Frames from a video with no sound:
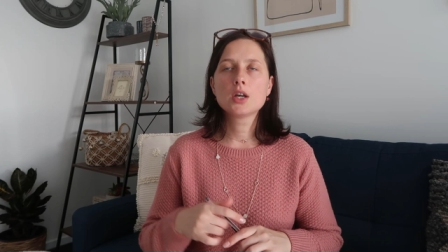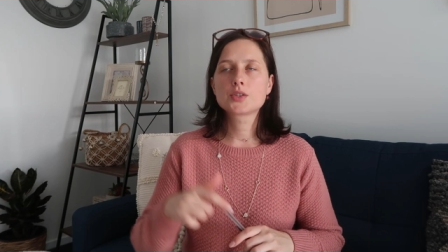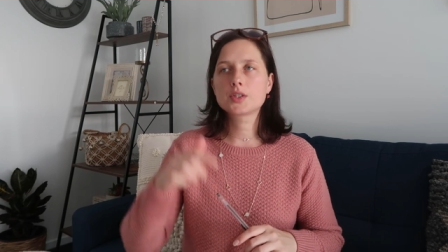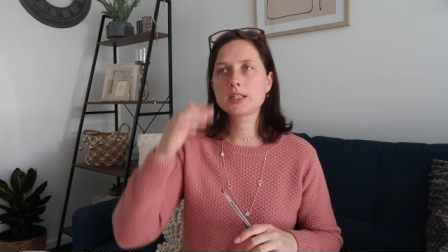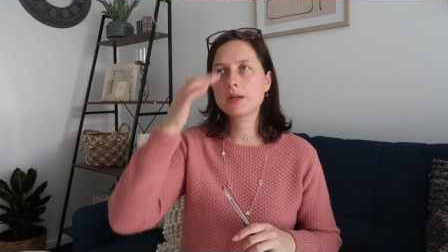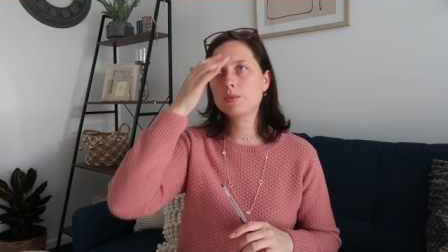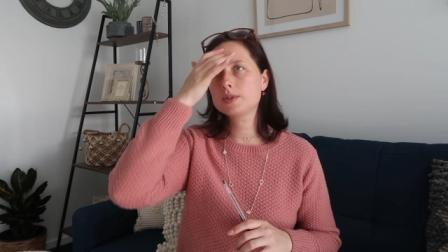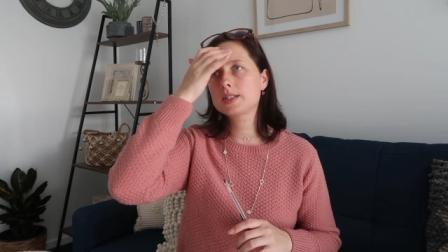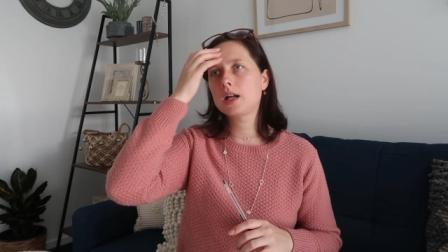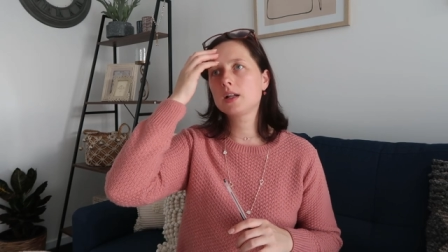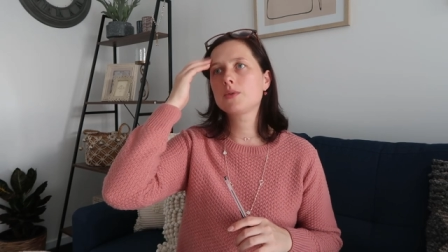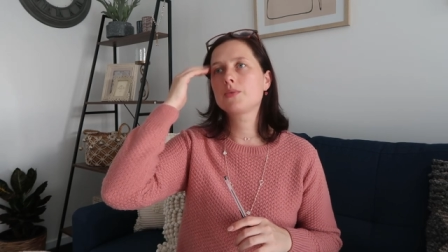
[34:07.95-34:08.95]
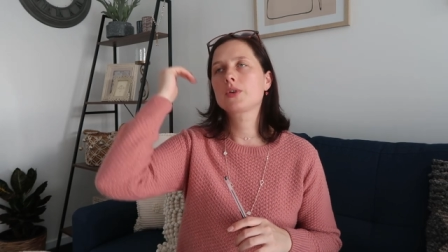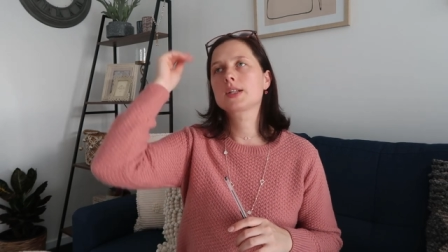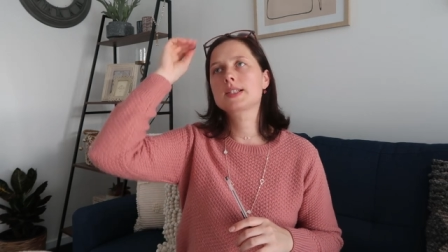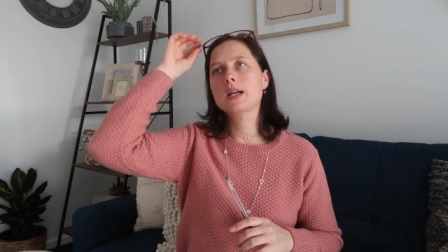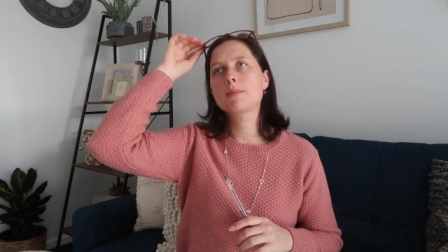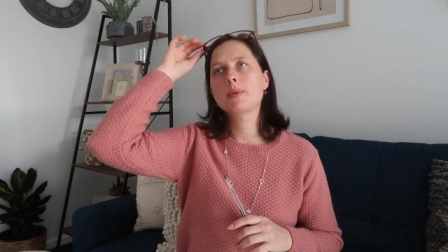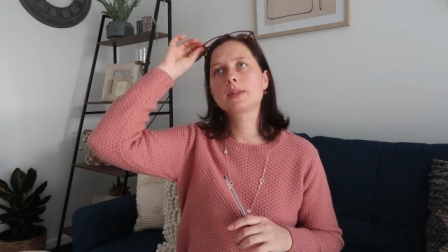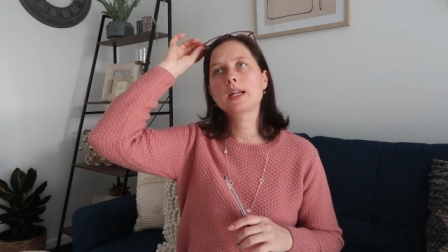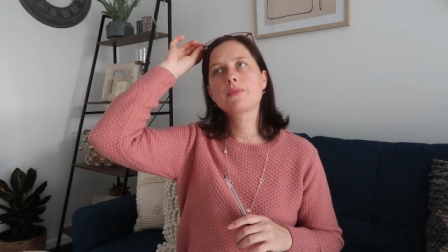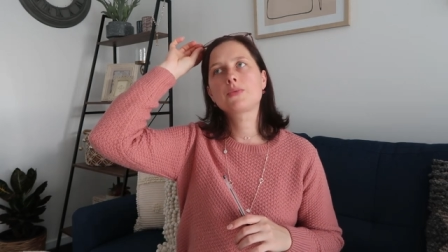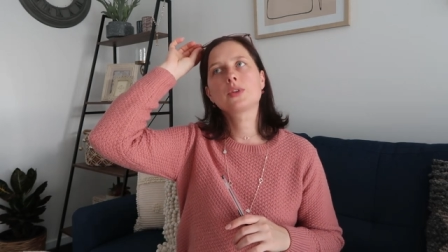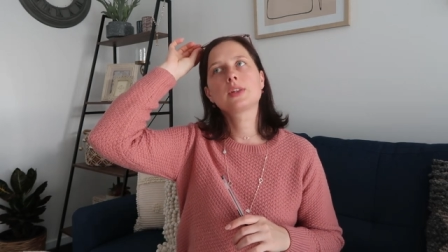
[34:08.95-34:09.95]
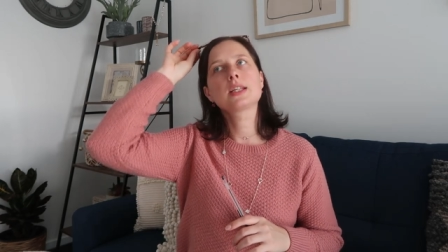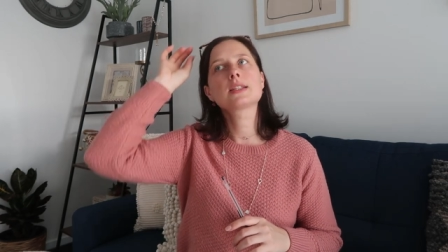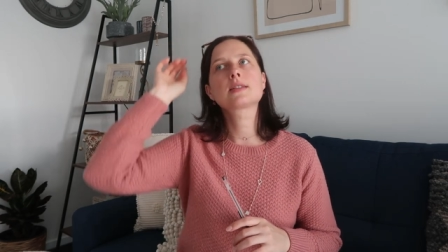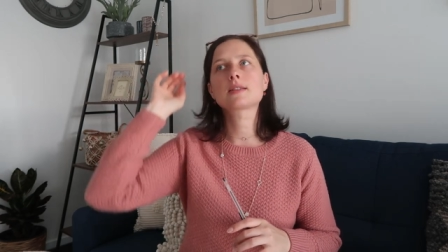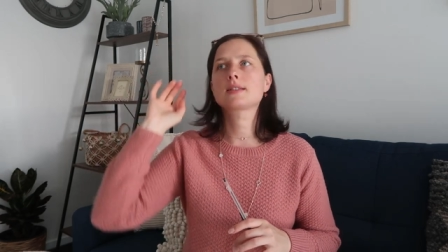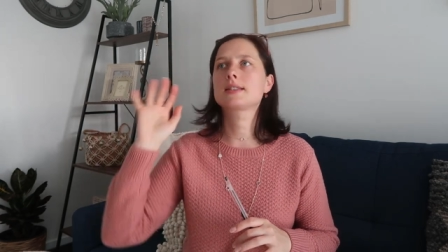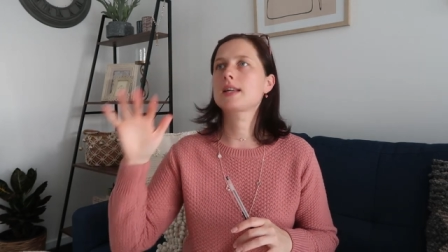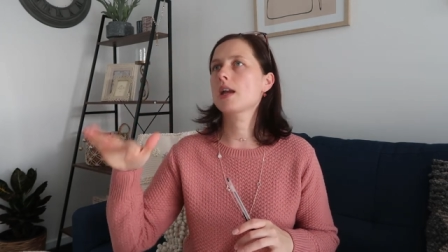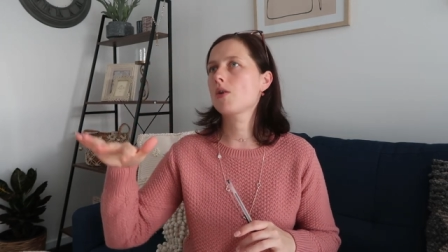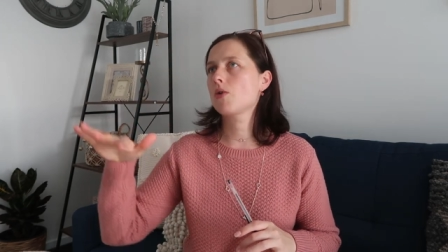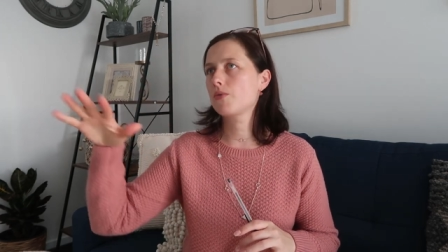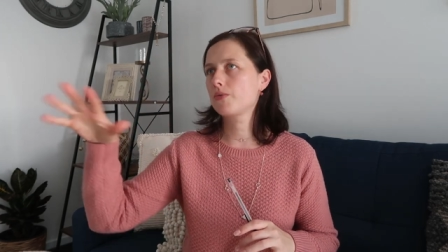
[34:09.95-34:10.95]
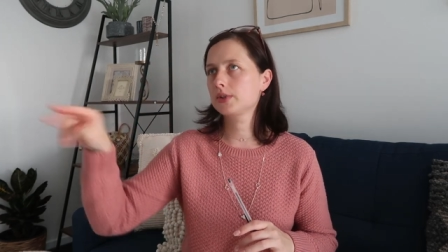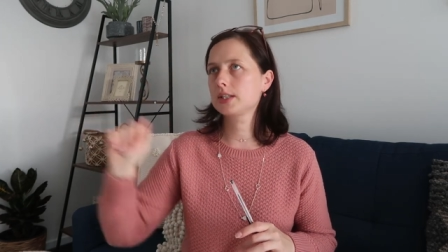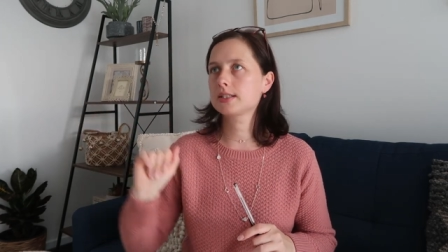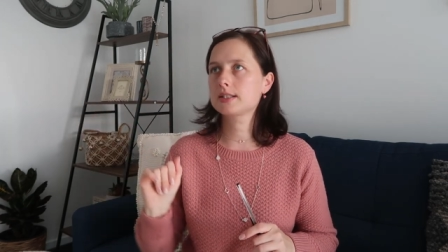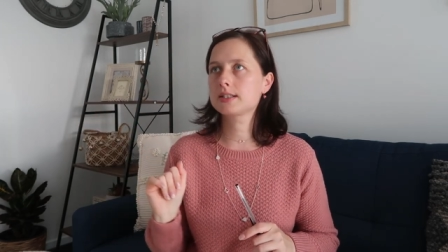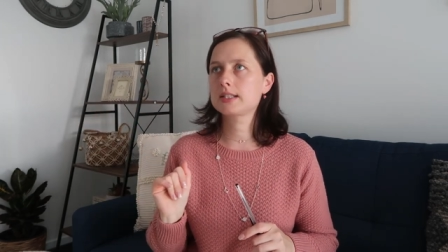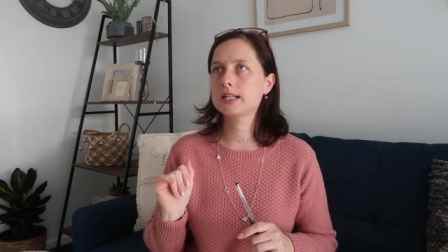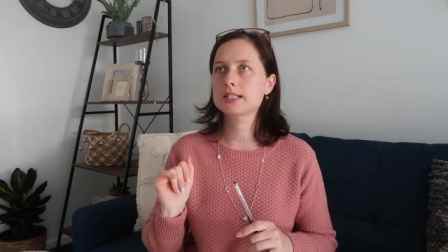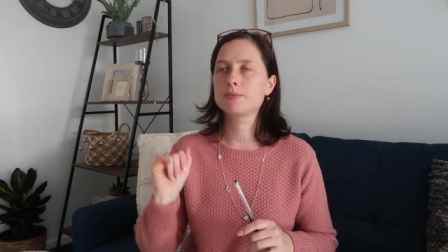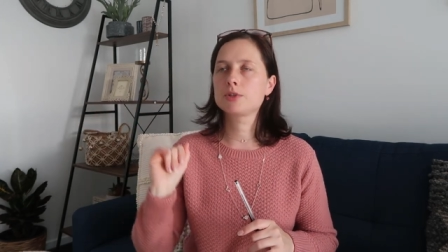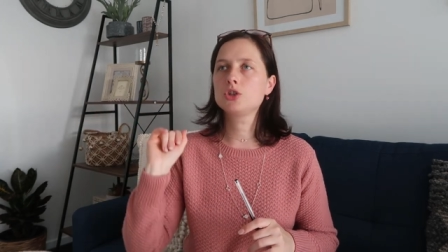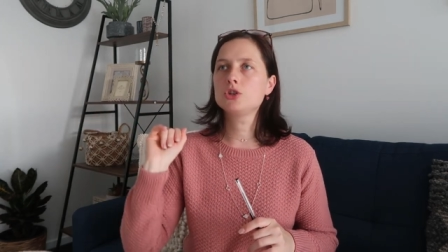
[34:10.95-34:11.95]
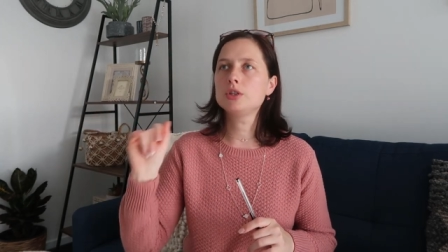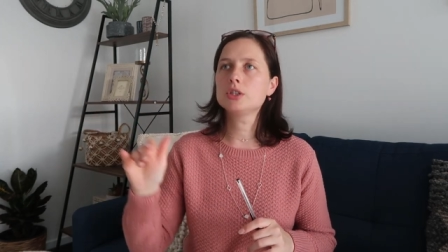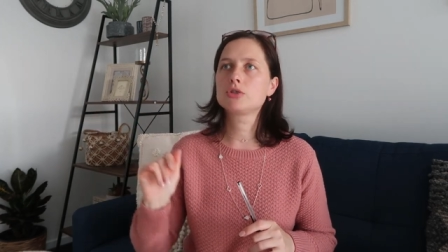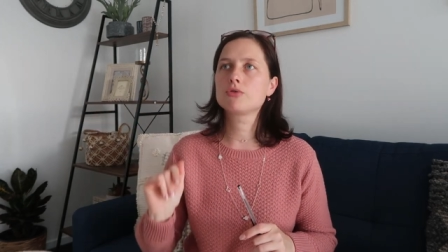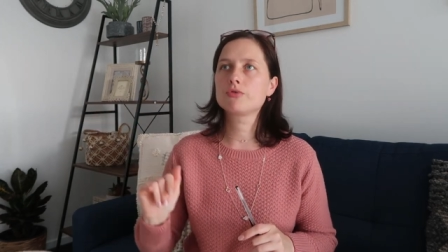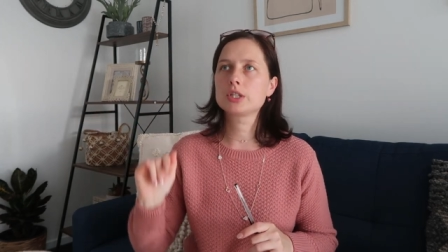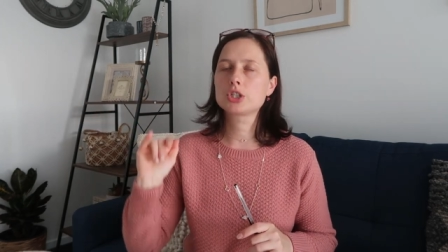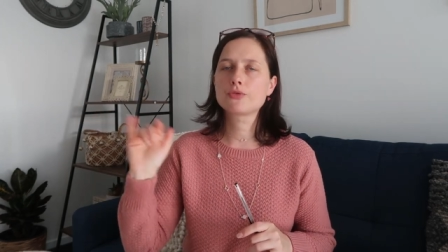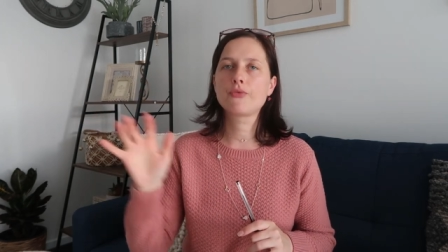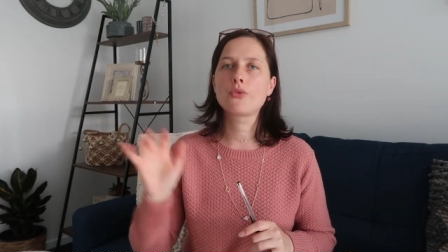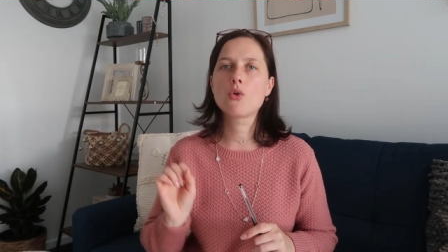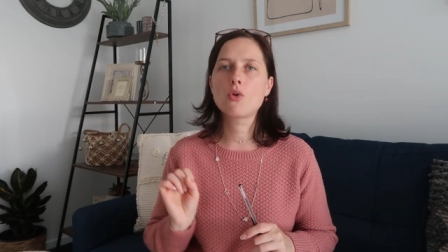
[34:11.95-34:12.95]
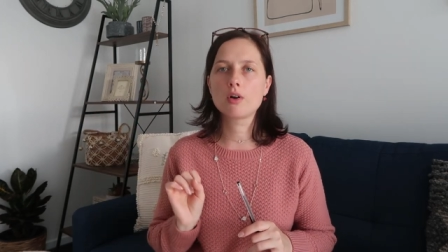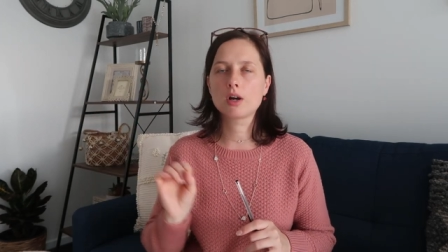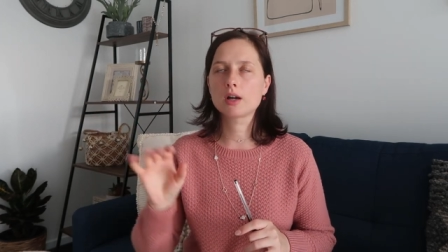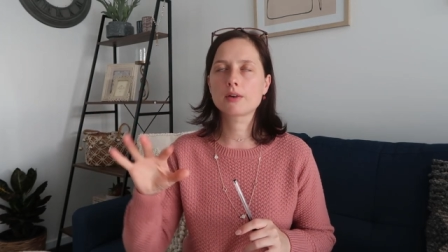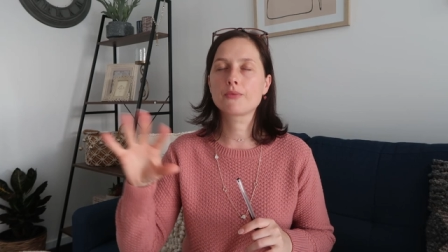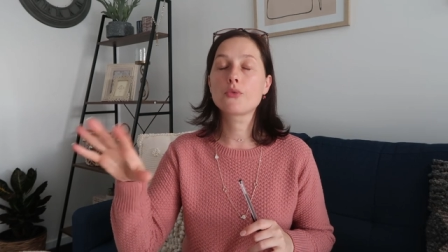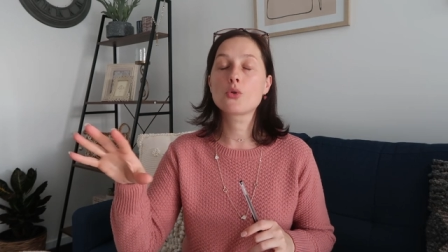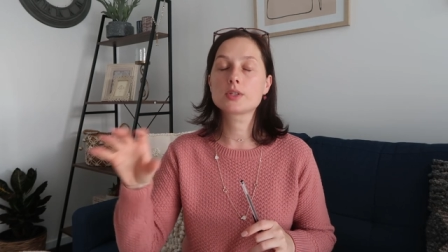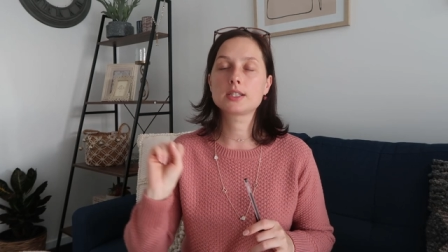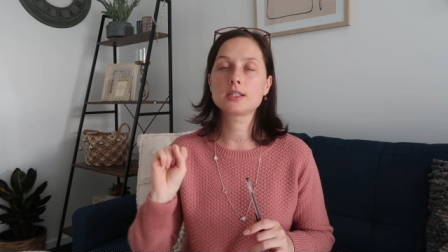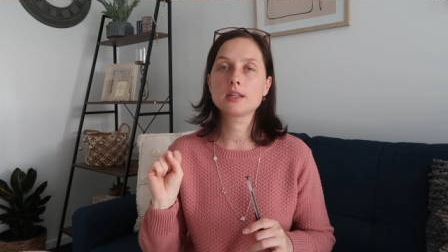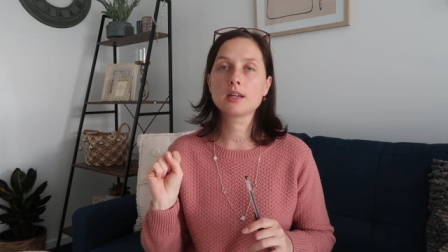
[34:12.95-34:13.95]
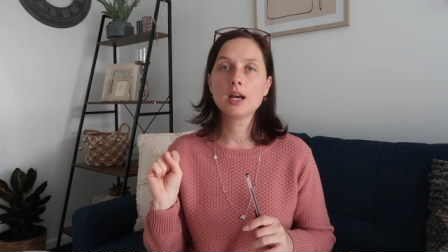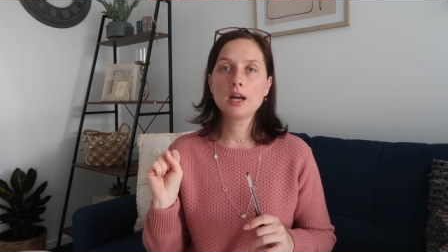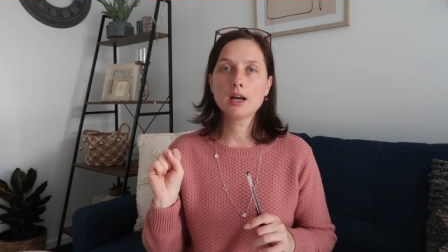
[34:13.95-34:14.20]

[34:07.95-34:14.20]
So they will tell you, for example, that for this essay or for this assessment, you need to reach four, uh, forty